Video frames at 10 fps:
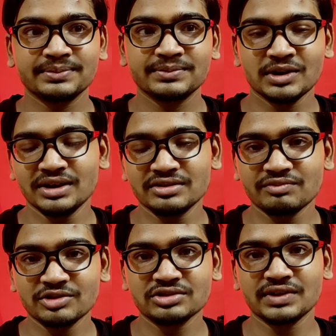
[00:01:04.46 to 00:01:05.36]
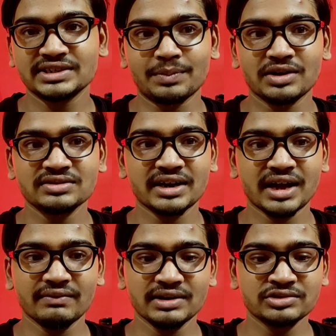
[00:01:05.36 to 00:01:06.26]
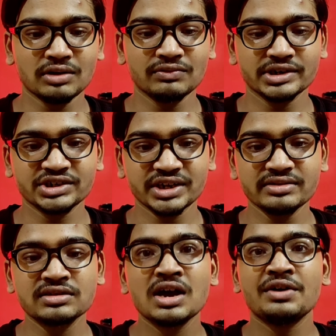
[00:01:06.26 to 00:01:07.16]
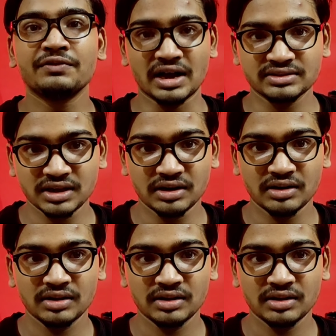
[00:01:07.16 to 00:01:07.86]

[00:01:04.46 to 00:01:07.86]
theories of most of the chapters and I will solve questions faster.